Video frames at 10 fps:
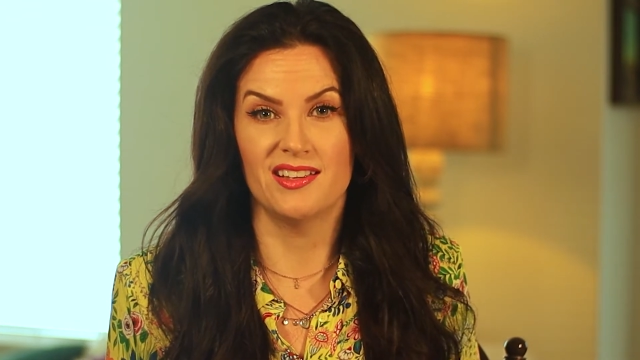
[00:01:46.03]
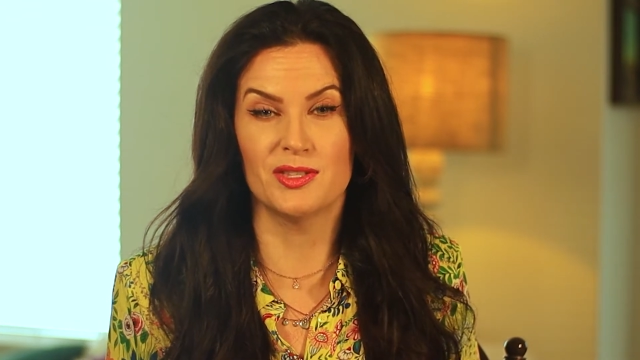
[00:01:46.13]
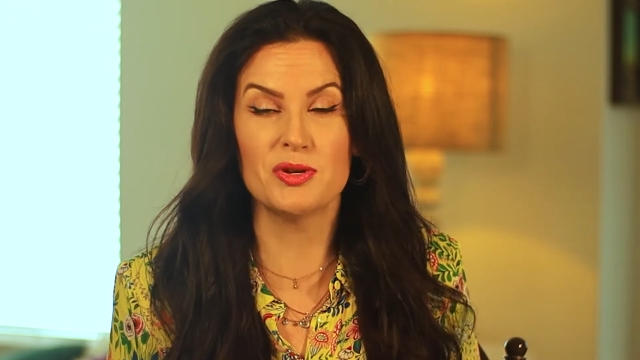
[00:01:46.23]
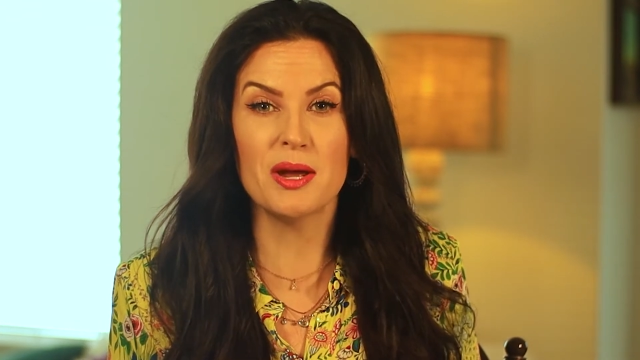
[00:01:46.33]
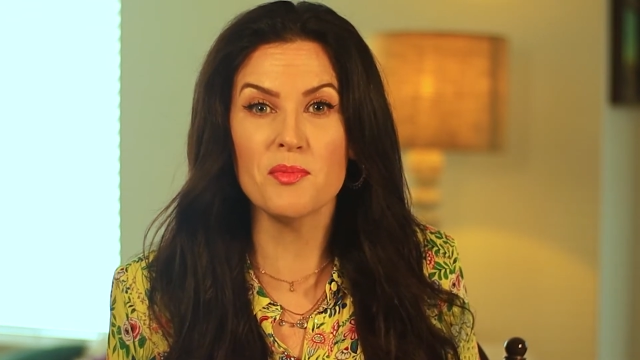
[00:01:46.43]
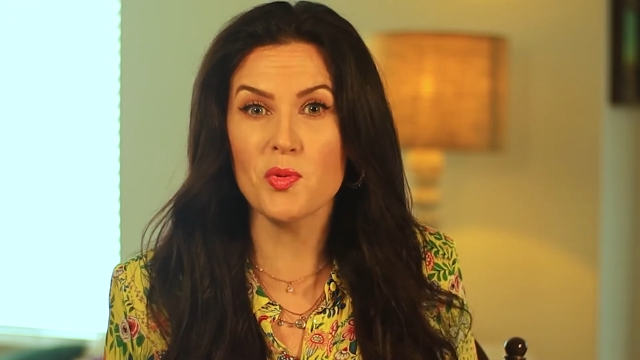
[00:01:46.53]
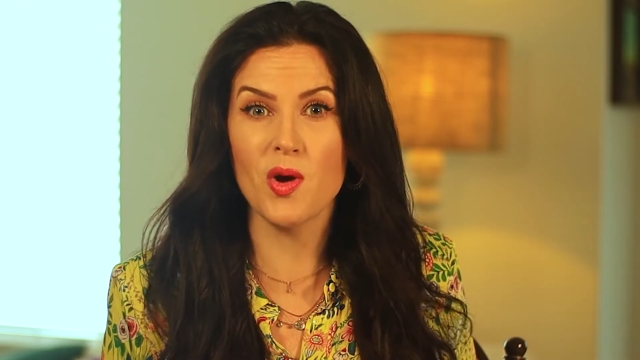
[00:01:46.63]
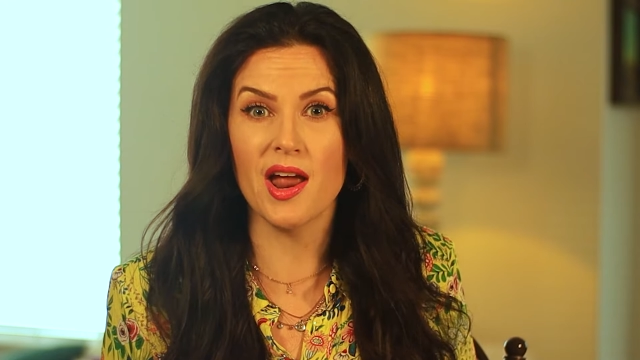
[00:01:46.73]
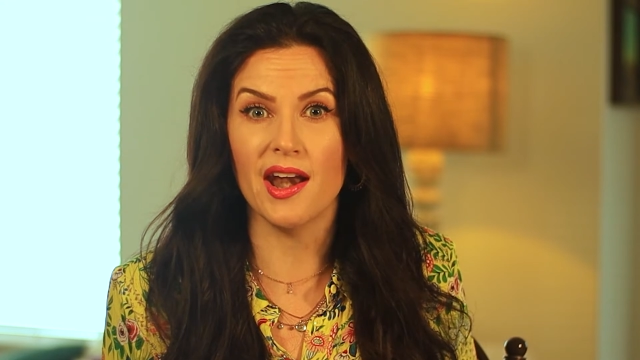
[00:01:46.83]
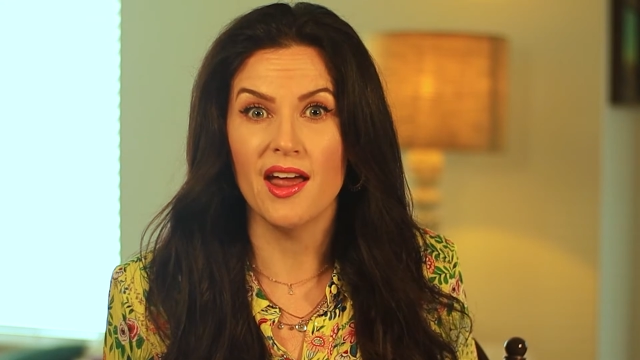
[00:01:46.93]
So number
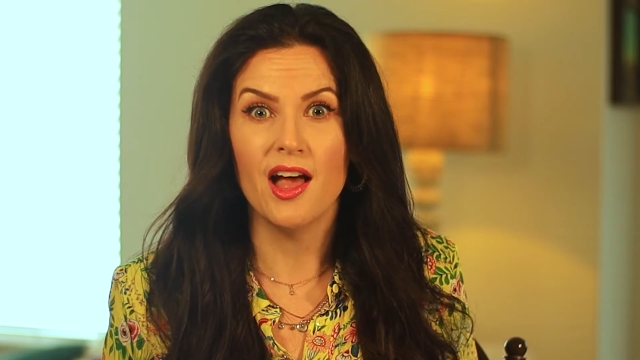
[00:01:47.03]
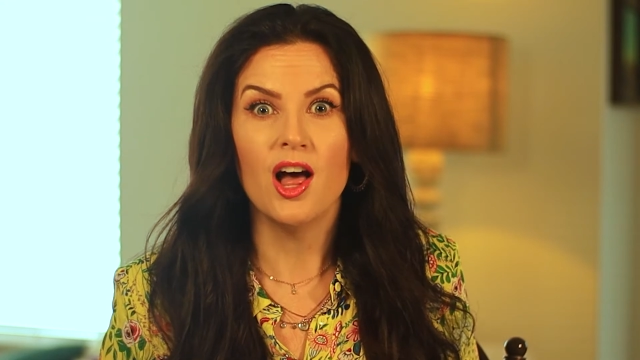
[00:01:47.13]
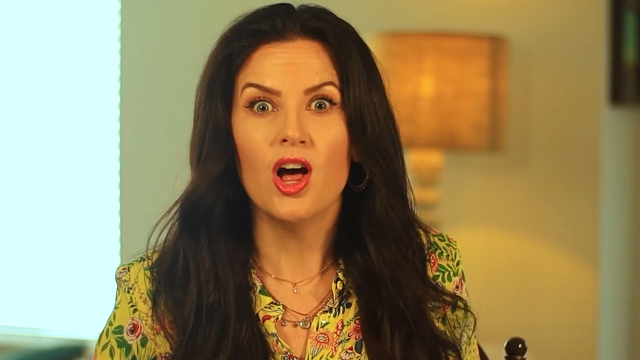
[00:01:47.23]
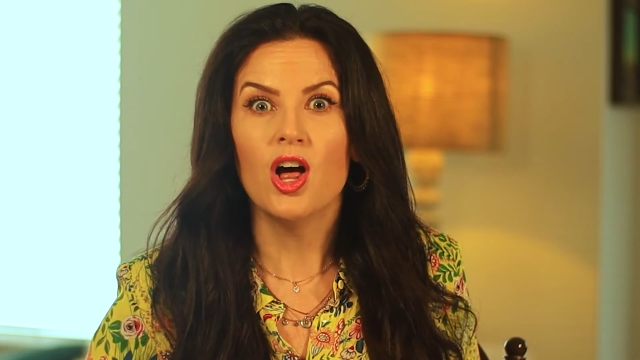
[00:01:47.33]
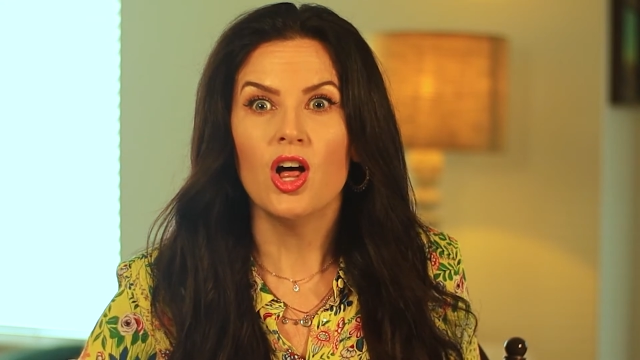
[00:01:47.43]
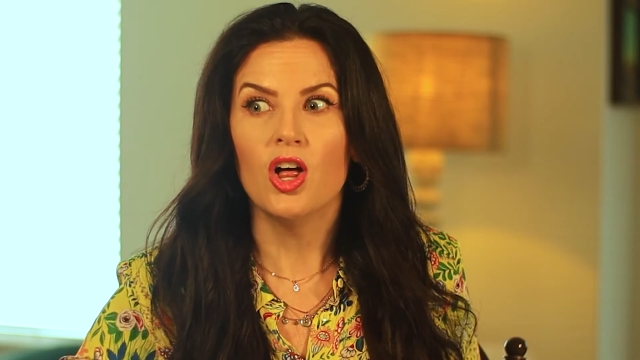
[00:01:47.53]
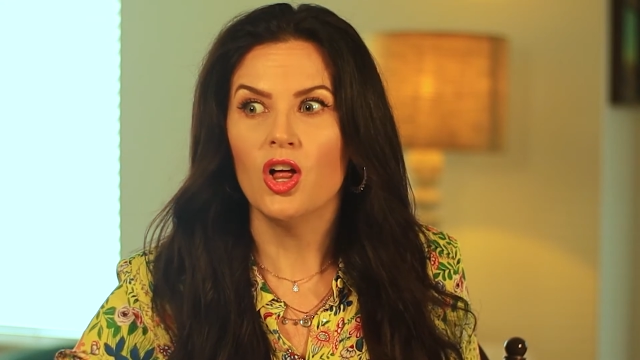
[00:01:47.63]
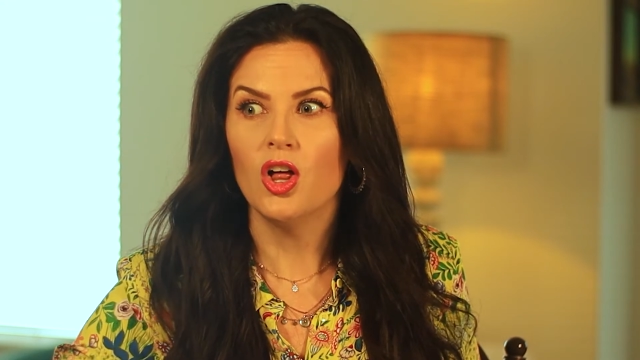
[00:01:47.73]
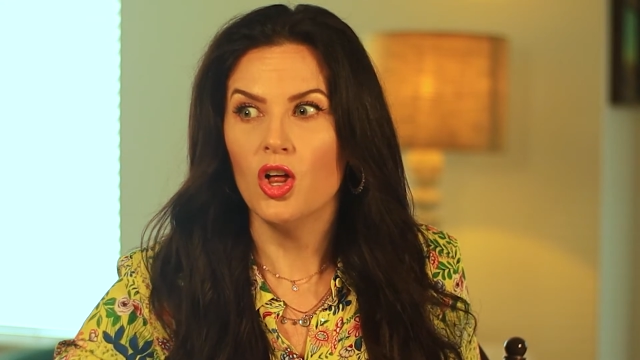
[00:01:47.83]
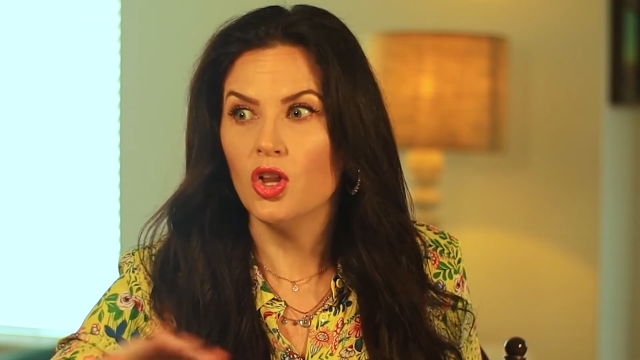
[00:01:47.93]
one,
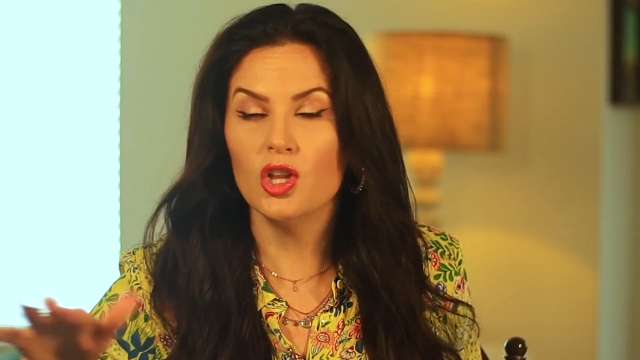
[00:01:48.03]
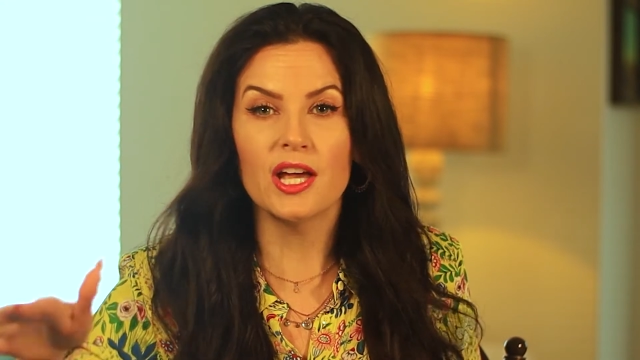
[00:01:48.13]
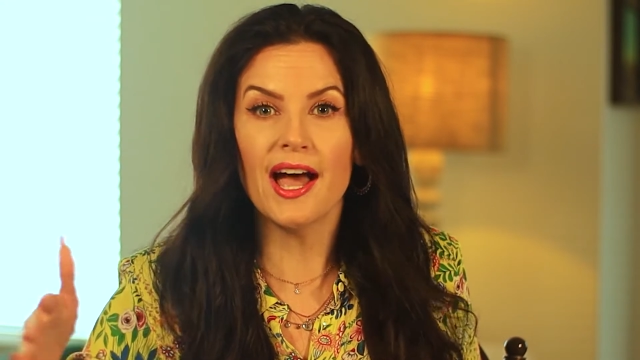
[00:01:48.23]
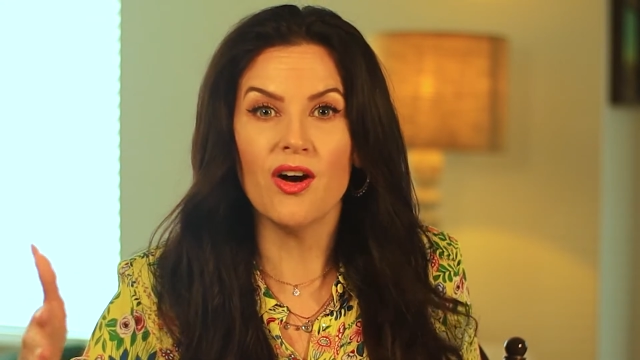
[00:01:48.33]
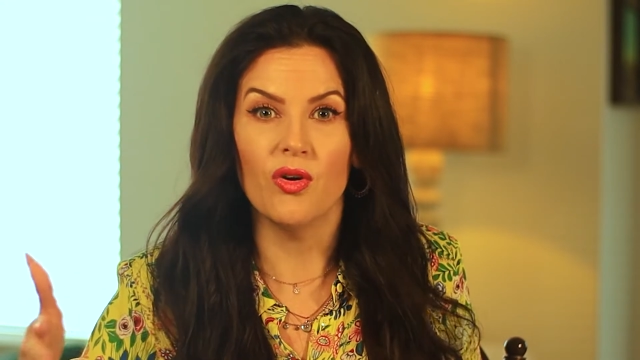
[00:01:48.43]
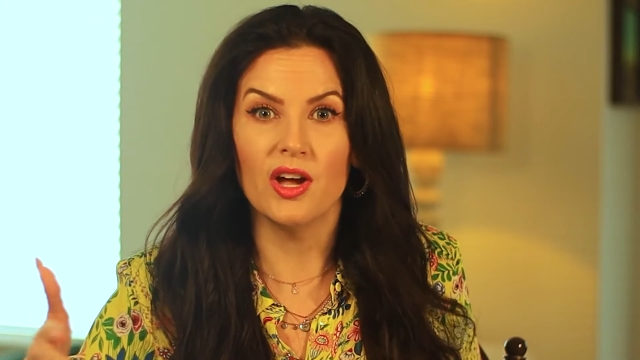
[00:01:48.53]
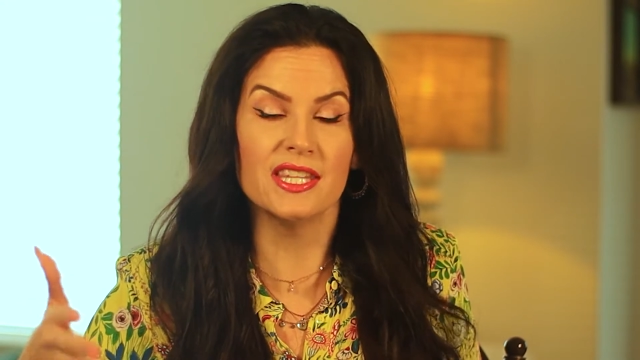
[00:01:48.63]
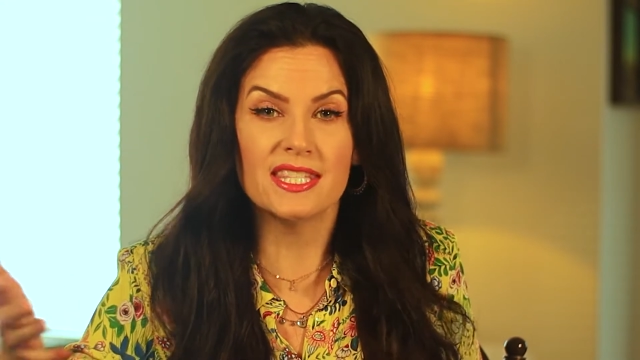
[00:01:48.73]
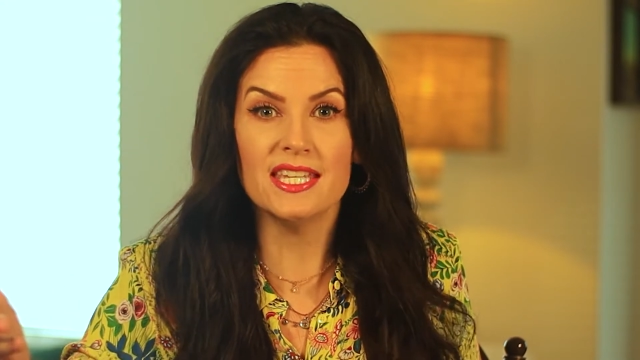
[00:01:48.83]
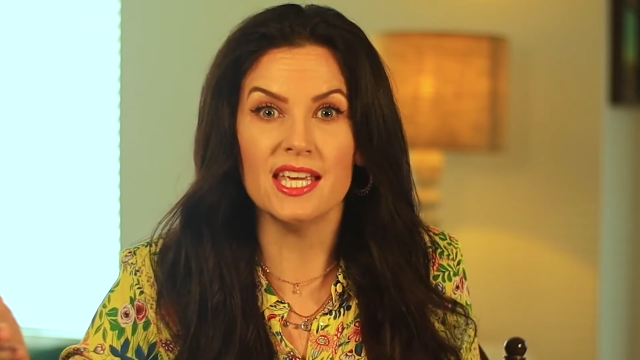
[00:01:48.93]
look out
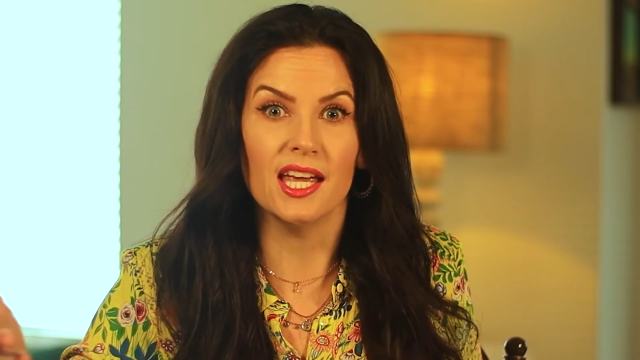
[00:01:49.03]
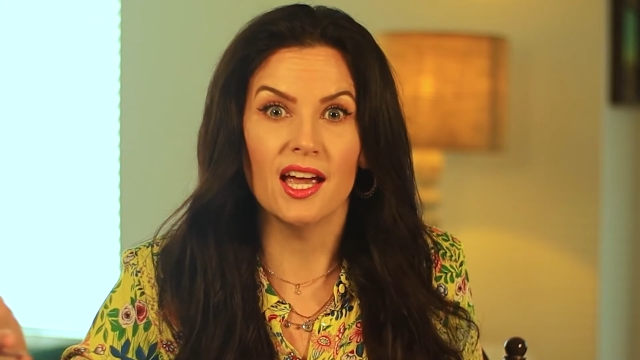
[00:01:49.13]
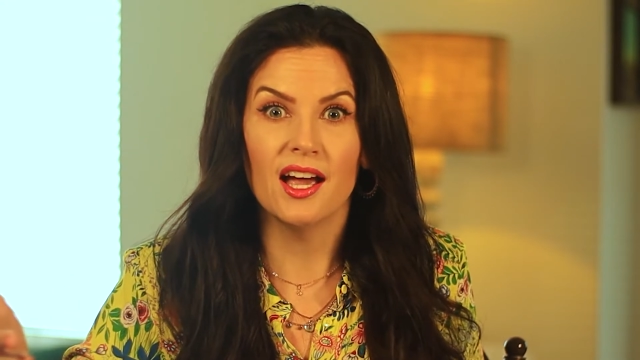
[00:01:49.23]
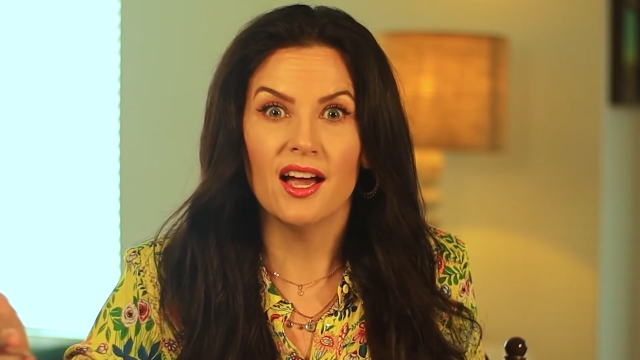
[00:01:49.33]
and see.